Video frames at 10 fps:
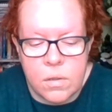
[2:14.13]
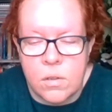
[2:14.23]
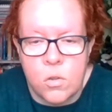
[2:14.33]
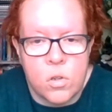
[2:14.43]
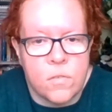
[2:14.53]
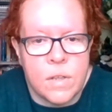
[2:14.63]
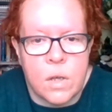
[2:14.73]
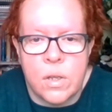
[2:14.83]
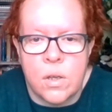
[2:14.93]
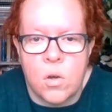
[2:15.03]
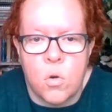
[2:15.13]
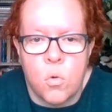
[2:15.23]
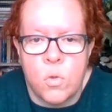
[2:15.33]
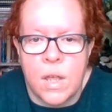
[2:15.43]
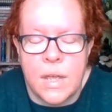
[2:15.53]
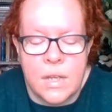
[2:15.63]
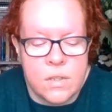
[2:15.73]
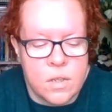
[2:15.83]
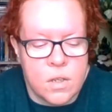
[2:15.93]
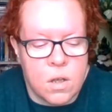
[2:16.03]
The look of knowing all there
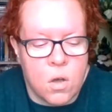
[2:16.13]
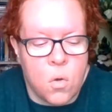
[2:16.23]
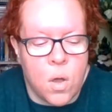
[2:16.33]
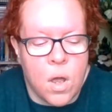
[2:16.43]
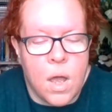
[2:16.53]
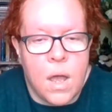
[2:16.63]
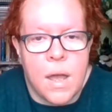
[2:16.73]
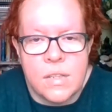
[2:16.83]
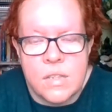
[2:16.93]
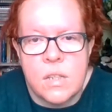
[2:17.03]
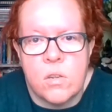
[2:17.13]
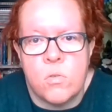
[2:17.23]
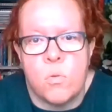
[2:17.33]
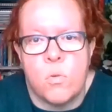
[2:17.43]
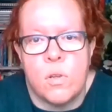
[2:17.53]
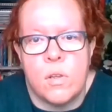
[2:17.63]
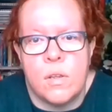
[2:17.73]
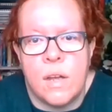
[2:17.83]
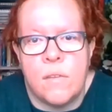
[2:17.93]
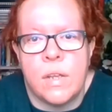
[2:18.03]
is to know and still
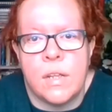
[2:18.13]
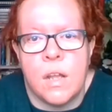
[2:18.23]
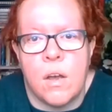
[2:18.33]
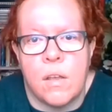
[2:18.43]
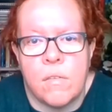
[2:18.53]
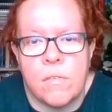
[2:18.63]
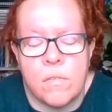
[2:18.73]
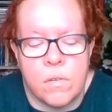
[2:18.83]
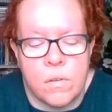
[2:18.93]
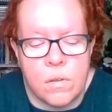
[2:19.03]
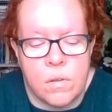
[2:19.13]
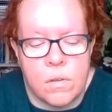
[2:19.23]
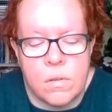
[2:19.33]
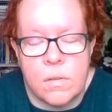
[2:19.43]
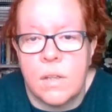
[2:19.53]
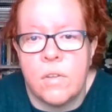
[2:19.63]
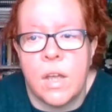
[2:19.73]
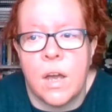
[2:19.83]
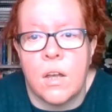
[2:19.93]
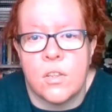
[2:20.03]
loving life,
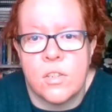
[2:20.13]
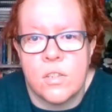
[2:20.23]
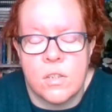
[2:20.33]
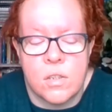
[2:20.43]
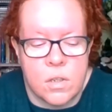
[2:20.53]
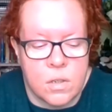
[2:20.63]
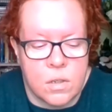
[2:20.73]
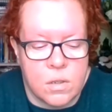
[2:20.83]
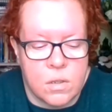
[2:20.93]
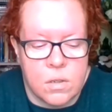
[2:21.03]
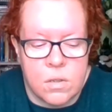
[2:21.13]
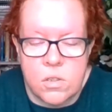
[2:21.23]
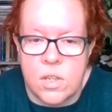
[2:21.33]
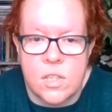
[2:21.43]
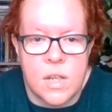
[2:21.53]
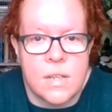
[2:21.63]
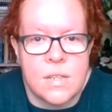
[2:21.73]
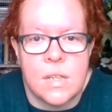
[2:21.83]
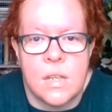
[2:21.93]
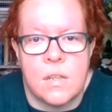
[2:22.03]
loving us, just
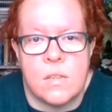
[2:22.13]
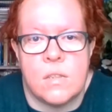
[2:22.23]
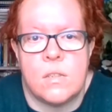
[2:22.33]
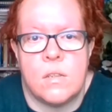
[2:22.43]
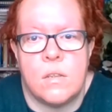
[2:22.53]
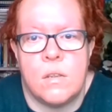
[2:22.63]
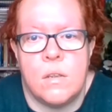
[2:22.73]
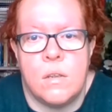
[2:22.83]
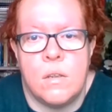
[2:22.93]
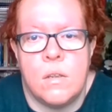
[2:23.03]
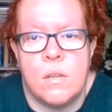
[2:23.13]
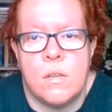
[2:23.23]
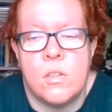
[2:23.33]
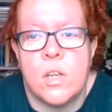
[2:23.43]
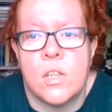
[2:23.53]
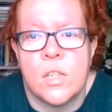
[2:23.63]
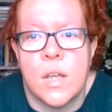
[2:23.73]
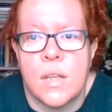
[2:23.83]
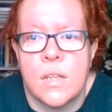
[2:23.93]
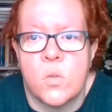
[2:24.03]
as it is, just
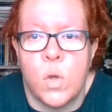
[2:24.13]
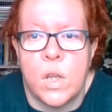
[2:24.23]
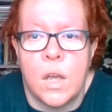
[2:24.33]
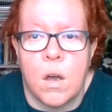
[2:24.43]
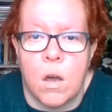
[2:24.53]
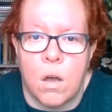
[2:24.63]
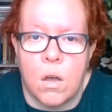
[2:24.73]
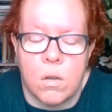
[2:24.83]
as we are.